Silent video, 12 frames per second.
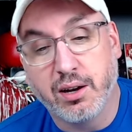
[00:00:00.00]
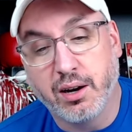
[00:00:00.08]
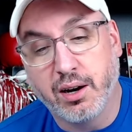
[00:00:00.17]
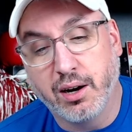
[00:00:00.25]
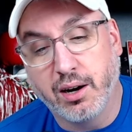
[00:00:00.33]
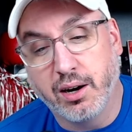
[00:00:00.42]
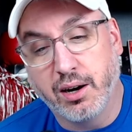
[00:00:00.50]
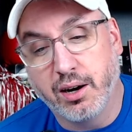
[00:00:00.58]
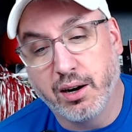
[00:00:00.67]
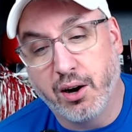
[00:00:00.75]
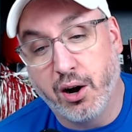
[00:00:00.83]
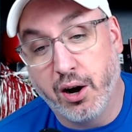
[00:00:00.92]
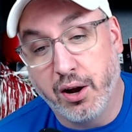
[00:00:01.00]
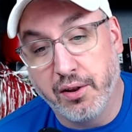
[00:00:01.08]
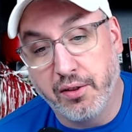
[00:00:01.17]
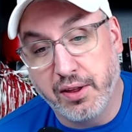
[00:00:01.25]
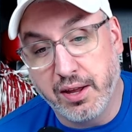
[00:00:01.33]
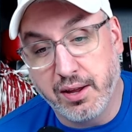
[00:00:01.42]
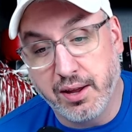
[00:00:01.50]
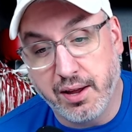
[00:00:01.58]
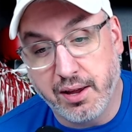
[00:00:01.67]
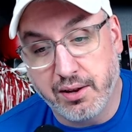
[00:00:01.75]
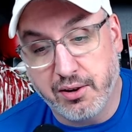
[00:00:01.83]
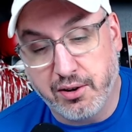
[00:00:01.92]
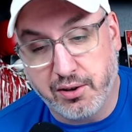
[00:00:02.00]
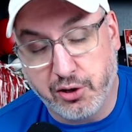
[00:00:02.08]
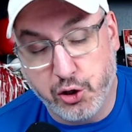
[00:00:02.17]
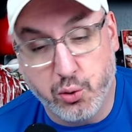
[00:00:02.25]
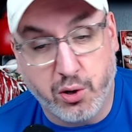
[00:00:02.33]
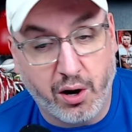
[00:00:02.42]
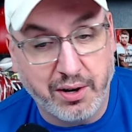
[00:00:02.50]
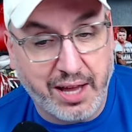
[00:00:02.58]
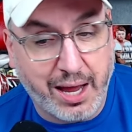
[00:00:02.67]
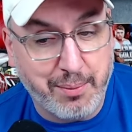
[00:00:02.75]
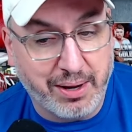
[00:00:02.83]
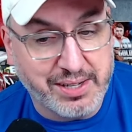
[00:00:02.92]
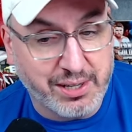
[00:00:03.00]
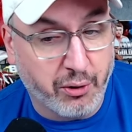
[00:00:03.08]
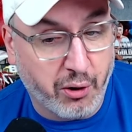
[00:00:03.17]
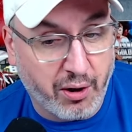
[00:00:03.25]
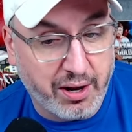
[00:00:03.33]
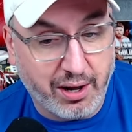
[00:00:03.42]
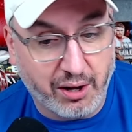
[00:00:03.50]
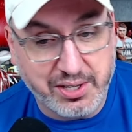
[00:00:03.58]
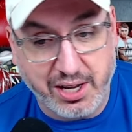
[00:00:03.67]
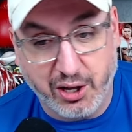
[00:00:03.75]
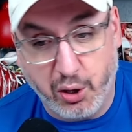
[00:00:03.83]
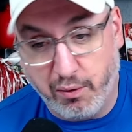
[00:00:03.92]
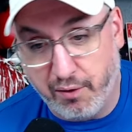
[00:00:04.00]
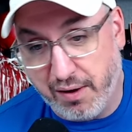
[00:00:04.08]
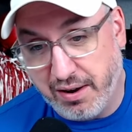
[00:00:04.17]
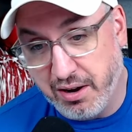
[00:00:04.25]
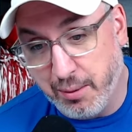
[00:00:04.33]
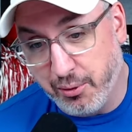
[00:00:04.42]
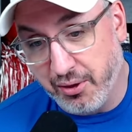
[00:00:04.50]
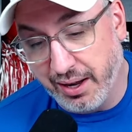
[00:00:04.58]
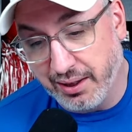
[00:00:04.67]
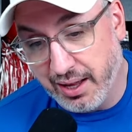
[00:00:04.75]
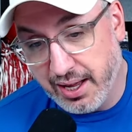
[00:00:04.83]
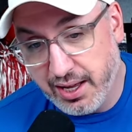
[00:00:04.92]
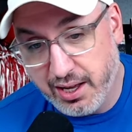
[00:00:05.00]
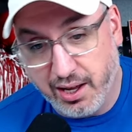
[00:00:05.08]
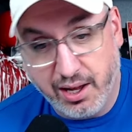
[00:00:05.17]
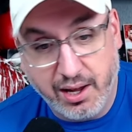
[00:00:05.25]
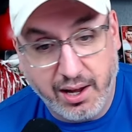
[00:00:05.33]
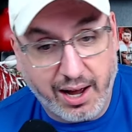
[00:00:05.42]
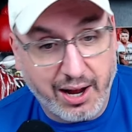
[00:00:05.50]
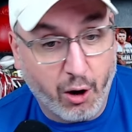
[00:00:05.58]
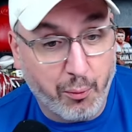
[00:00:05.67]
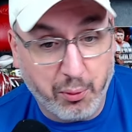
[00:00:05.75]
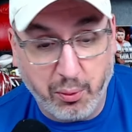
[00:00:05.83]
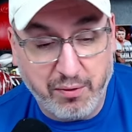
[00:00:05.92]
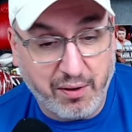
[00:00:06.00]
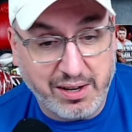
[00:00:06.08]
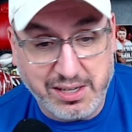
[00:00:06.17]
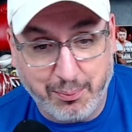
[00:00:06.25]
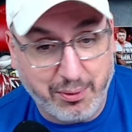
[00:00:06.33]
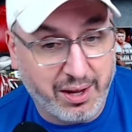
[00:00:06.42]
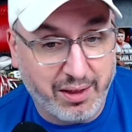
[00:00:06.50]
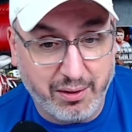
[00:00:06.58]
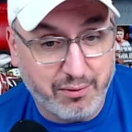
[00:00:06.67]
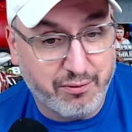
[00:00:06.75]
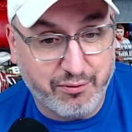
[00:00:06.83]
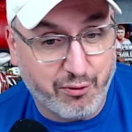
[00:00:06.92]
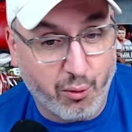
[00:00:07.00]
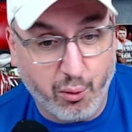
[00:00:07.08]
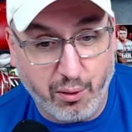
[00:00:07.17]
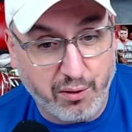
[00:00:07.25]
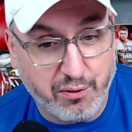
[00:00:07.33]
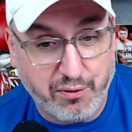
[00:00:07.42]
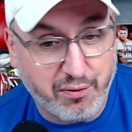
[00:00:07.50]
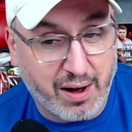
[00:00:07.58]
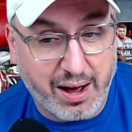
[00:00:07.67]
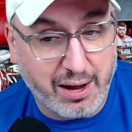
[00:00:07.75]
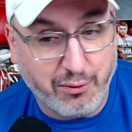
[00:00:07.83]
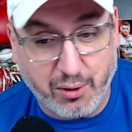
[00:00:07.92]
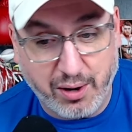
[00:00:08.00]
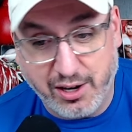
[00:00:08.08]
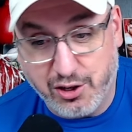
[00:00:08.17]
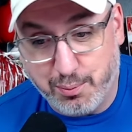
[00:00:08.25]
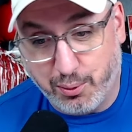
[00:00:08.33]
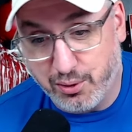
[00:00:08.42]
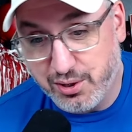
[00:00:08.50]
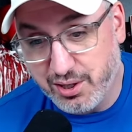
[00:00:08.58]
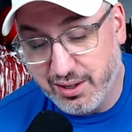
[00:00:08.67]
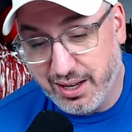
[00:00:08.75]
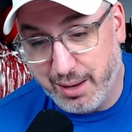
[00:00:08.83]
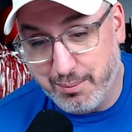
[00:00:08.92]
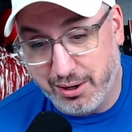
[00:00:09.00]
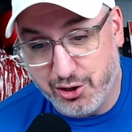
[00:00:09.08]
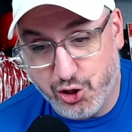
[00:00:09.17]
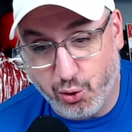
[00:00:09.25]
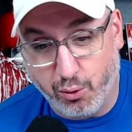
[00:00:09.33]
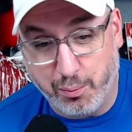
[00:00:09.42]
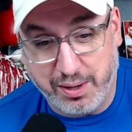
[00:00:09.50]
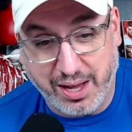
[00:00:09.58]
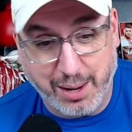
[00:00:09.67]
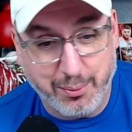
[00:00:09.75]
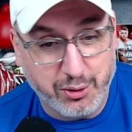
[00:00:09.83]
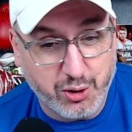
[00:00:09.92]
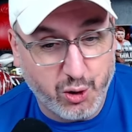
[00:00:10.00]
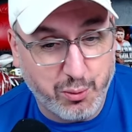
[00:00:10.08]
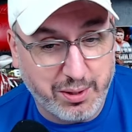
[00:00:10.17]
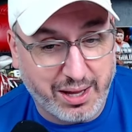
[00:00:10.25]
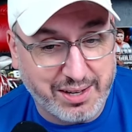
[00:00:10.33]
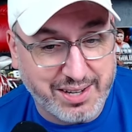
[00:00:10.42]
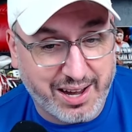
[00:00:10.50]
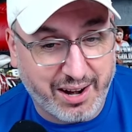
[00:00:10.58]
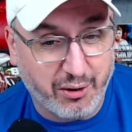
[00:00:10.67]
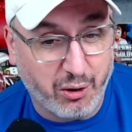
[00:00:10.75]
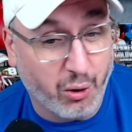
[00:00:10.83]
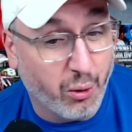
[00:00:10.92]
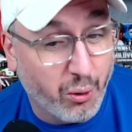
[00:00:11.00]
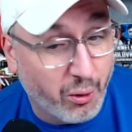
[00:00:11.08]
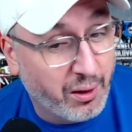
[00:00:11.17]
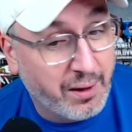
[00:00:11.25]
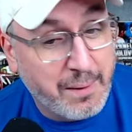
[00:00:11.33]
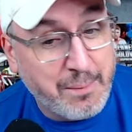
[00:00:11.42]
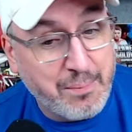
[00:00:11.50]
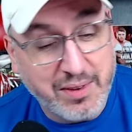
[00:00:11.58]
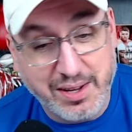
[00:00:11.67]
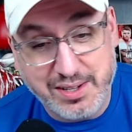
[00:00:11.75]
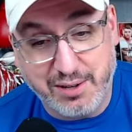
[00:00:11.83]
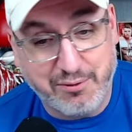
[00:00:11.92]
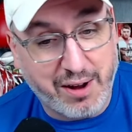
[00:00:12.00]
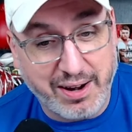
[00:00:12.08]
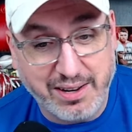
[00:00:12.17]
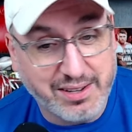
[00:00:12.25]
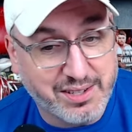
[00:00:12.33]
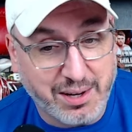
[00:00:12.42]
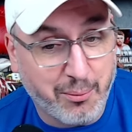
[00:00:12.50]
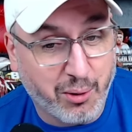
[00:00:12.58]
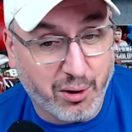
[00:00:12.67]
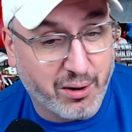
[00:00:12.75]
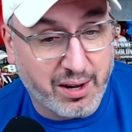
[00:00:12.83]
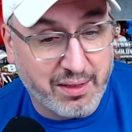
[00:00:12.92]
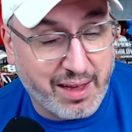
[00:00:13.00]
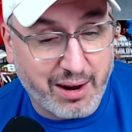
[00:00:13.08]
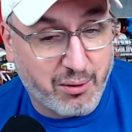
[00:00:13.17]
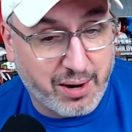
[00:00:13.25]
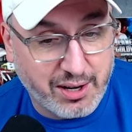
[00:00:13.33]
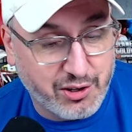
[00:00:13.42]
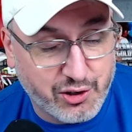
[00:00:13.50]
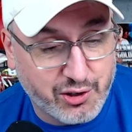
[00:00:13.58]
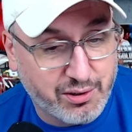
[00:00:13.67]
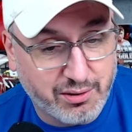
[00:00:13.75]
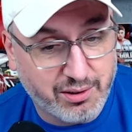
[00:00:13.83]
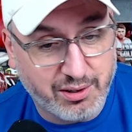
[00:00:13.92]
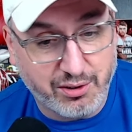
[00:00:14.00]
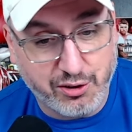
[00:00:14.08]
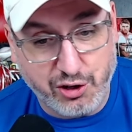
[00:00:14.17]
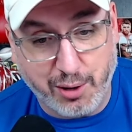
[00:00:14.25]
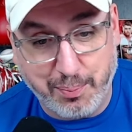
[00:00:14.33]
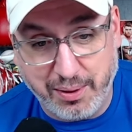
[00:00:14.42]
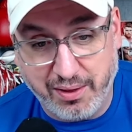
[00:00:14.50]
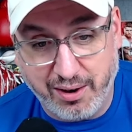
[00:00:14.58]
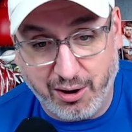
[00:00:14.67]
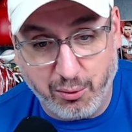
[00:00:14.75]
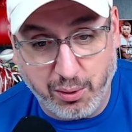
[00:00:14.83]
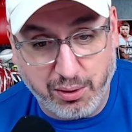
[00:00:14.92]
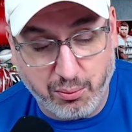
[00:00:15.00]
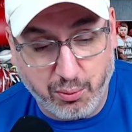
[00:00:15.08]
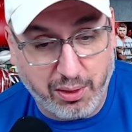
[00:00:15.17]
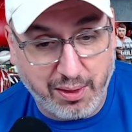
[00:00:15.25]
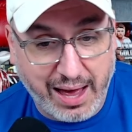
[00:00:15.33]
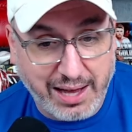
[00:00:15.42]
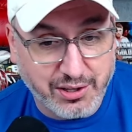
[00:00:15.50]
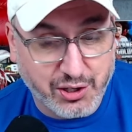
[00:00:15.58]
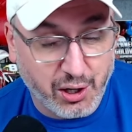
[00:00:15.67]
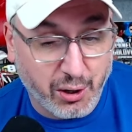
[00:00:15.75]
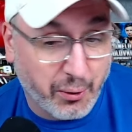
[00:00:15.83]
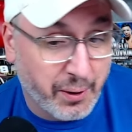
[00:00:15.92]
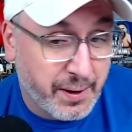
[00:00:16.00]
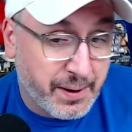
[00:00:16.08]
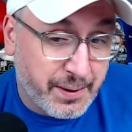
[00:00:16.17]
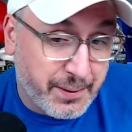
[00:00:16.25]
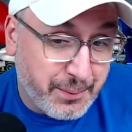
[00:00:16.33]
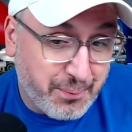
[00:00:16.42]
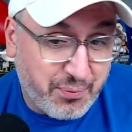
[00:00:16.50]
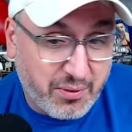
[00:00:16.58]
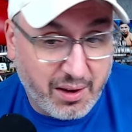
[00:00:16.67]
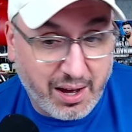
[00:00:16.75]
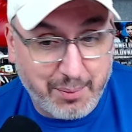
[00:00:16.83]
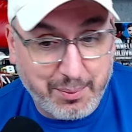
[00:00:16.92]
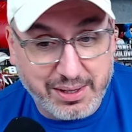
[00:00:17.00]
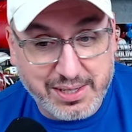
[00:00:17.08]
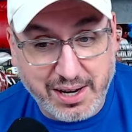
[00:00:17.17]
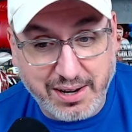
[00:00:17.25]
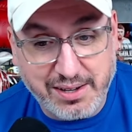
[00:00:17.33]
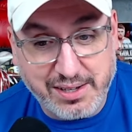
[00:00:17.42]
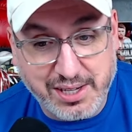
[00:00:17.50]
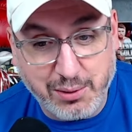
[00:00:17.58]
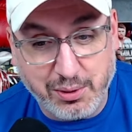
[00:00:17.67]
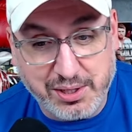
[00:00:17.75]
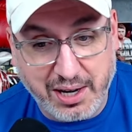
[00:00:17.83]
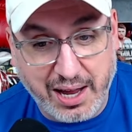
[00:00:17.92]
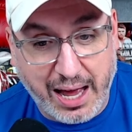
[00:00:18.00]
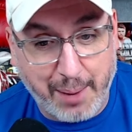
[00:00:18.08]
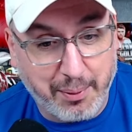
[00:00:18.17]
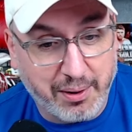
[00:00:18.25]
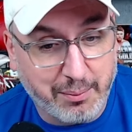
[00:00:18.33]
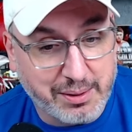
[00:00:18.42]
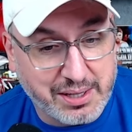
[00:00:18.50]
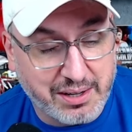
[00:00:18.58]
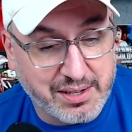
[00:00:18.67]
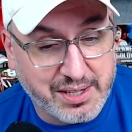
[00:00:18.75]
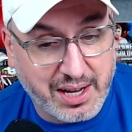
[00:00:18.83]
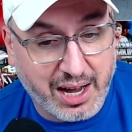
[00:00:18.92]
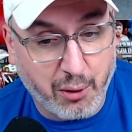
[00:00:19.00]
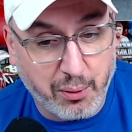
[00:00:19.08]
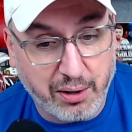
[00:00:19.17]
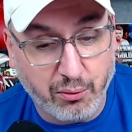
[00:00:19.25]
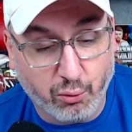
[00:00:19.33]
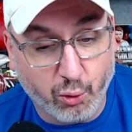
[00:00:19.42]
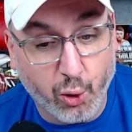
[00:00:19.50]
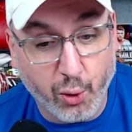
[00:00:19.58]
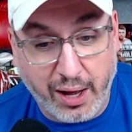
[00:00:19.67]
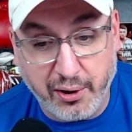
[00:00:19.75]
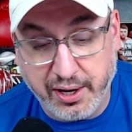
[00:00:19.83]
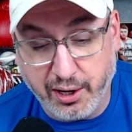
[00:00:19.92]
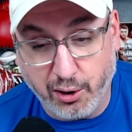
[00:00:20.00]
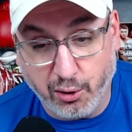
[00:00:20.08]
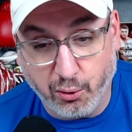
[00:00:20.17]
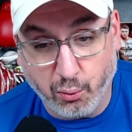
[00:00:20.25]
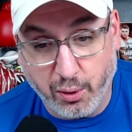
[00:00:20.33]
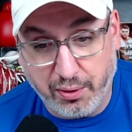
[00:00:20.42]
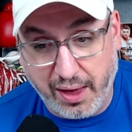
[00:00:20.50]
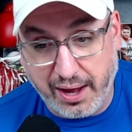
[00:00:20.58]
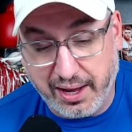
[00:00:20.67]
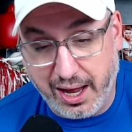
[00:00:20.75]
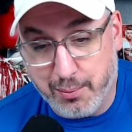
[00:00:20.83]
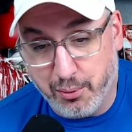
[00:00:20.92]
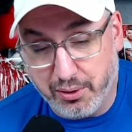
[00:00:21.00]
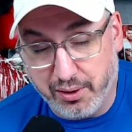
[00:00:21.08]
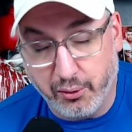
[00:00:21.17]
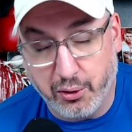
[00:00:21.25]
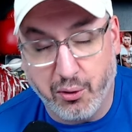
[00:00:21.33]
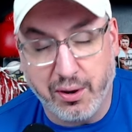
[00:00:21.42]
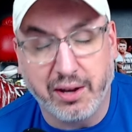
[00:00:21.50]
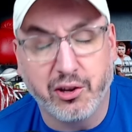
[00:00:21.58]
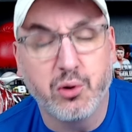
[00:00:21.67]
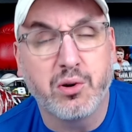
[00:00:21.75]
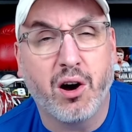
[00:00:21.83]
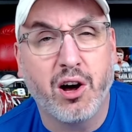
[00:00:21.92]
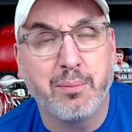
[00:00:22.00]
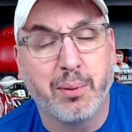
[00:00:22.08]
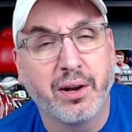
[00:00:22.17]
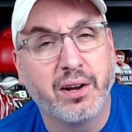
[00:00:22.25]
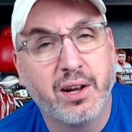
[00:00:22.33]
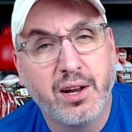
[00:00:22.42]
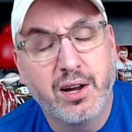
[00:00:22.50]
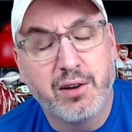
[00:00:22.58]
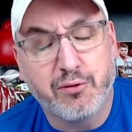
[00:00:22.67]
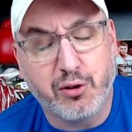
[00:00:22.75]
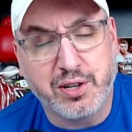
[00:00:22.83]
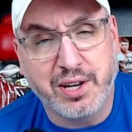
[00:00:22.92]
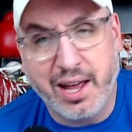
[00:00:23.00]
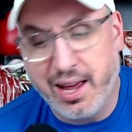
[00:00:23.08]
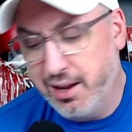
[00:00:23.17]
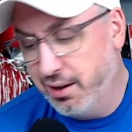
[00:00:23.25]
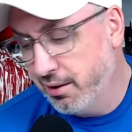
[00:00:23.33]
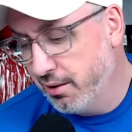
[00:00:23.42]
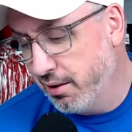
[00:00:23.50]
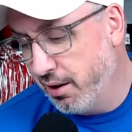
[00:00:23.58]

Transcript: the UConn game against Illinois. I'll tell you if I find a number that I like. I hope that we find something in the 4 to 5 range personally. I'm not sure we'll be able to, but that's kind of the goal, is to find it somewhere in that range, you know, to jump in there with that. So I'm excited to see what's going to happen. I'm excited to see how we roll out here with that game with Illinois and UConn. But for today,